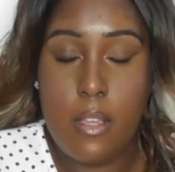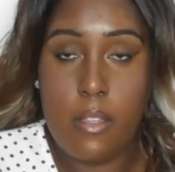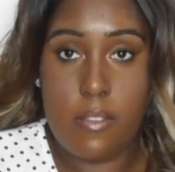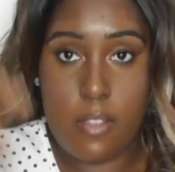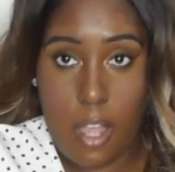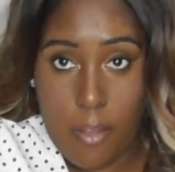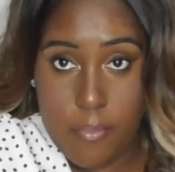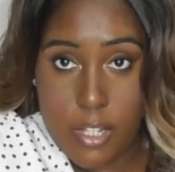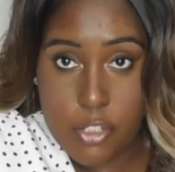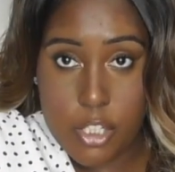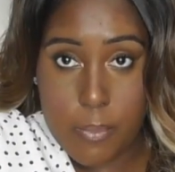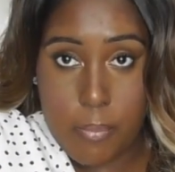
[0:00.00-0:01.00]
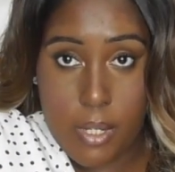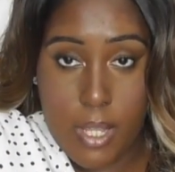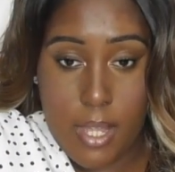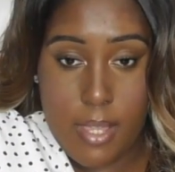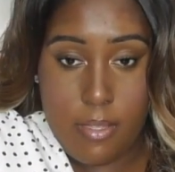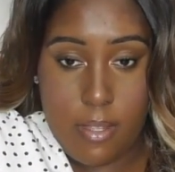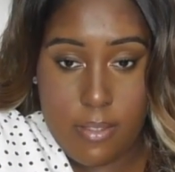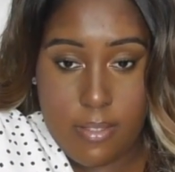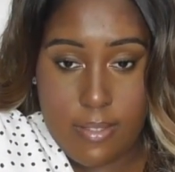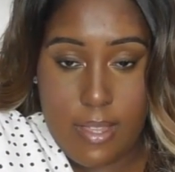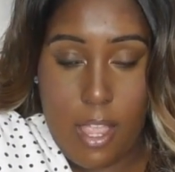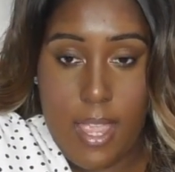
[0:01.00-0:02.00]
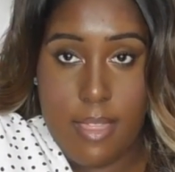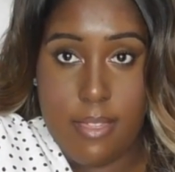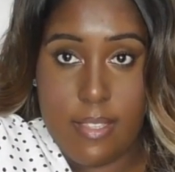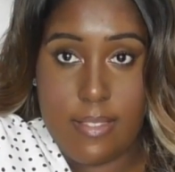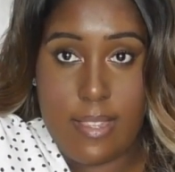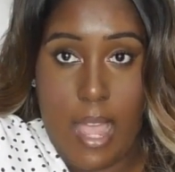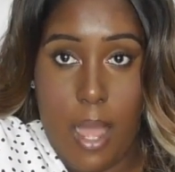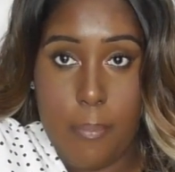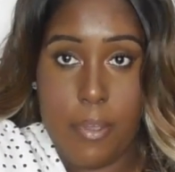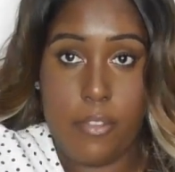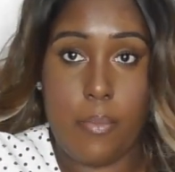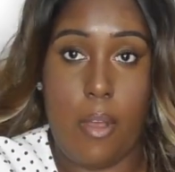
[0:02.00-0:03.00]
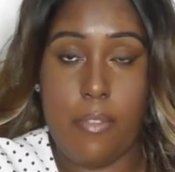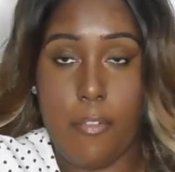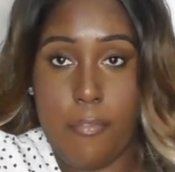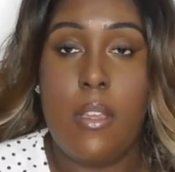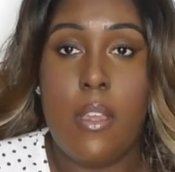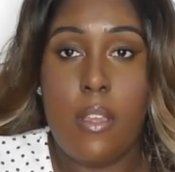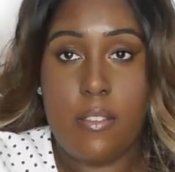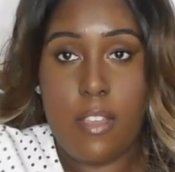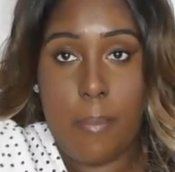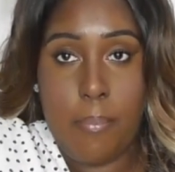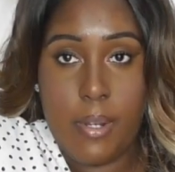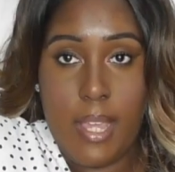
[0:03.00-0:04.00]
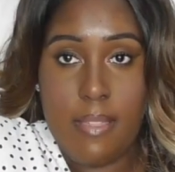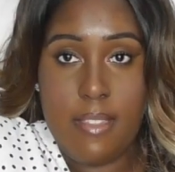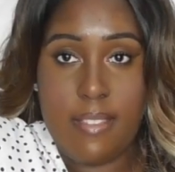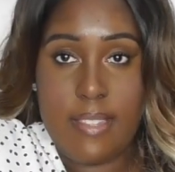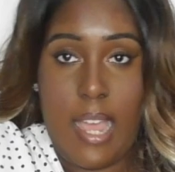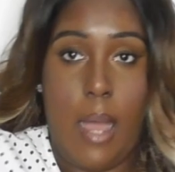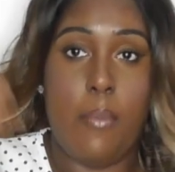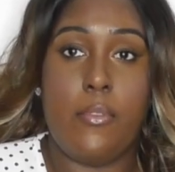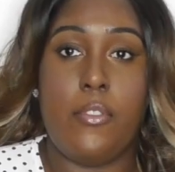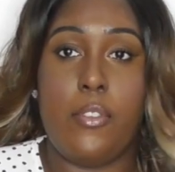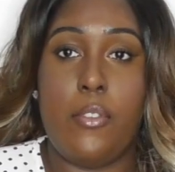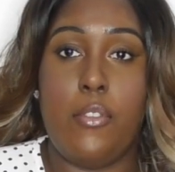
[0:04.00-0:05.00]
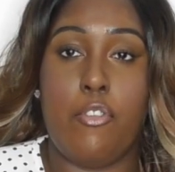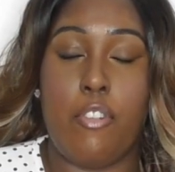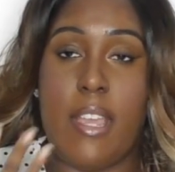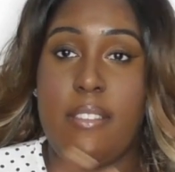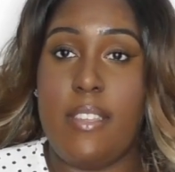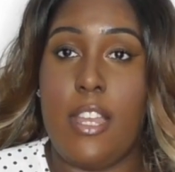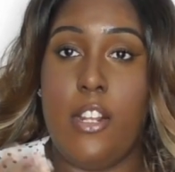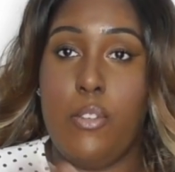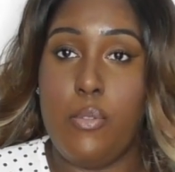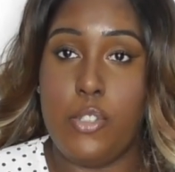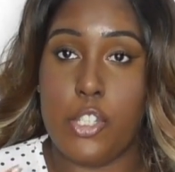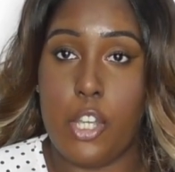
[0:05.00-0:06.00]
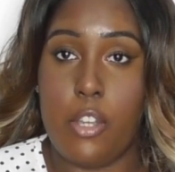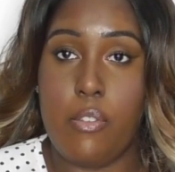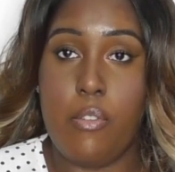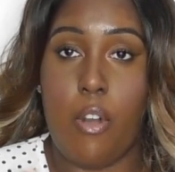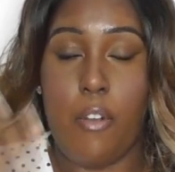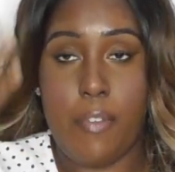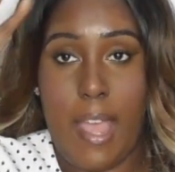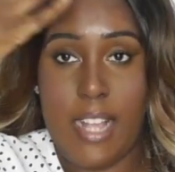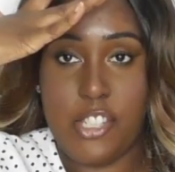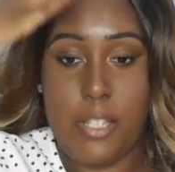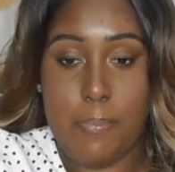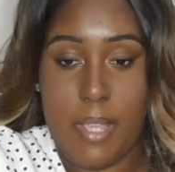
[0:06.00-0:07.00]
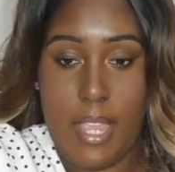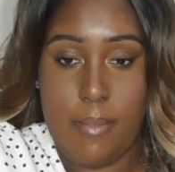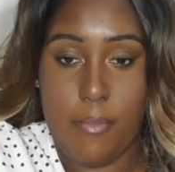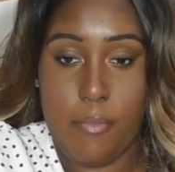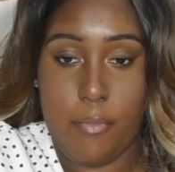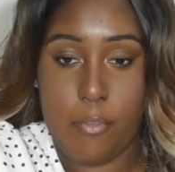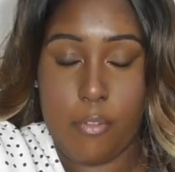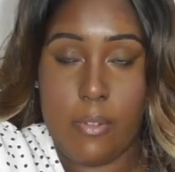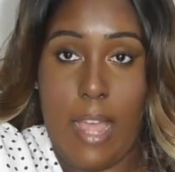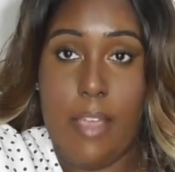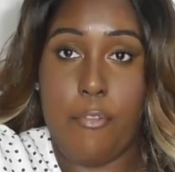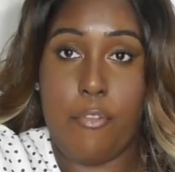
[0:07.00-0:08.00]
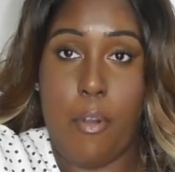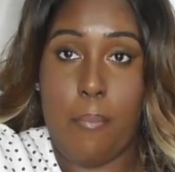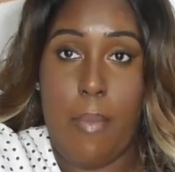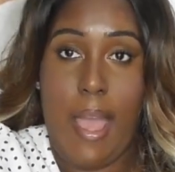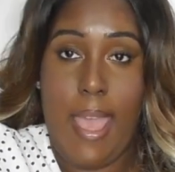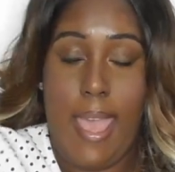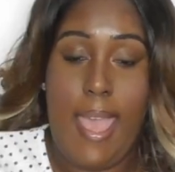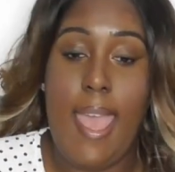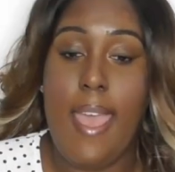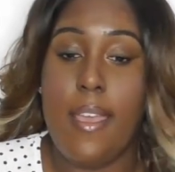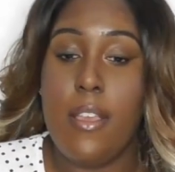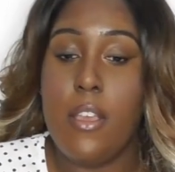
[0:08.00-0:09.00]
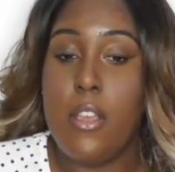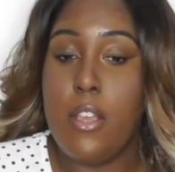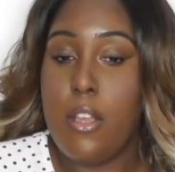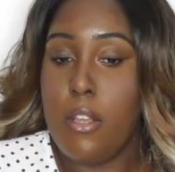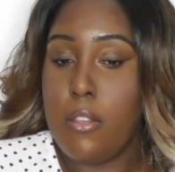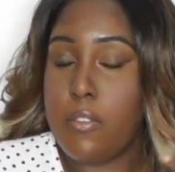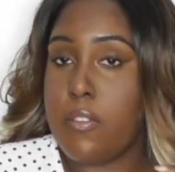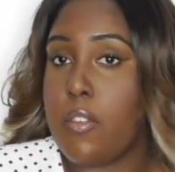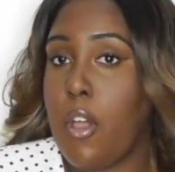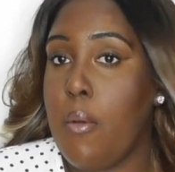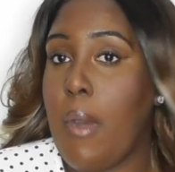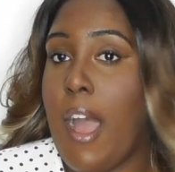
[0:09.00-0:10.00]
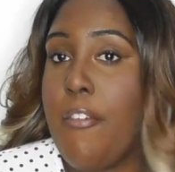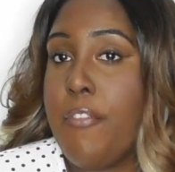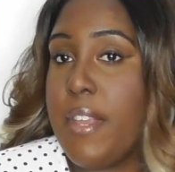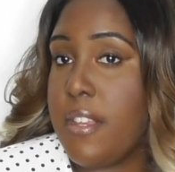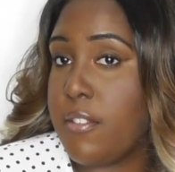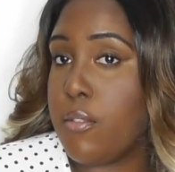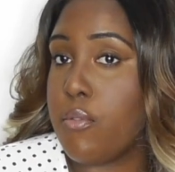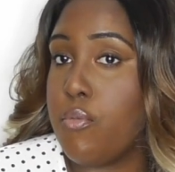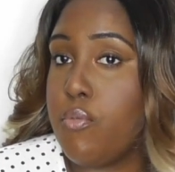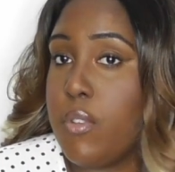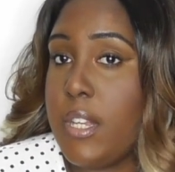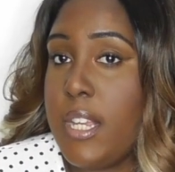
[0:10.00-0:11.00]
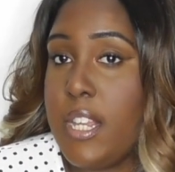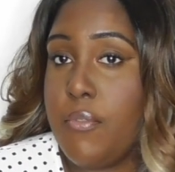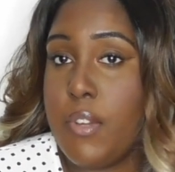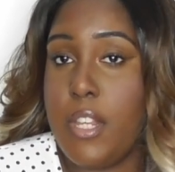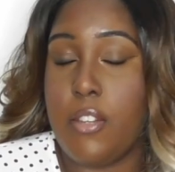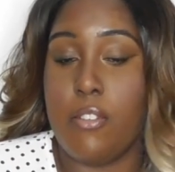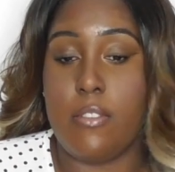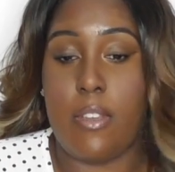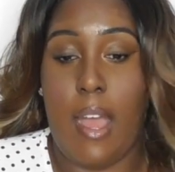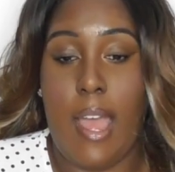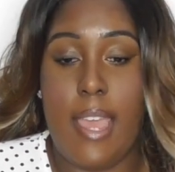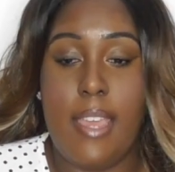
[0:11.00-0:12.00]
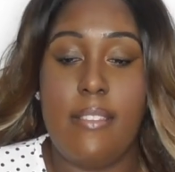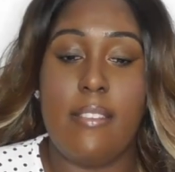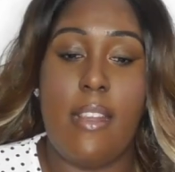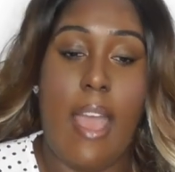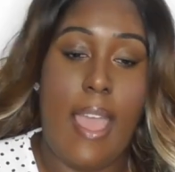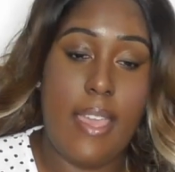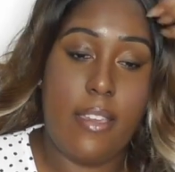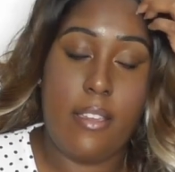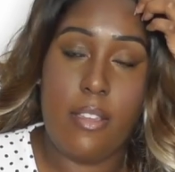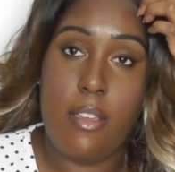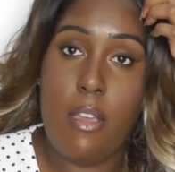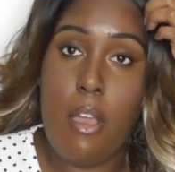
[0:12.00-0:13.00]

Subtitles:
So I've literally put it in the scalp as well, the face. So I put it in the scalp to create the illusion of it actually being like from my hair. So I think this looks really good, guys. Like,